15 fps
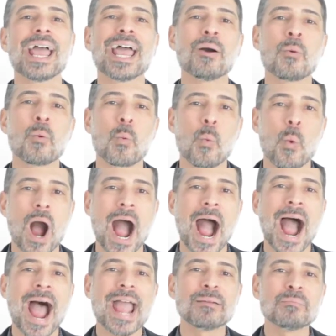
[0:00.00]
and
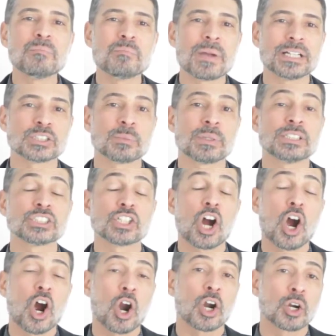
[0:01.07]
why measurements
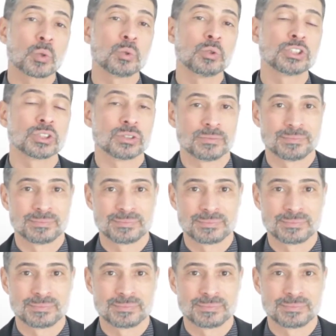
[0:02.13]
are crucial.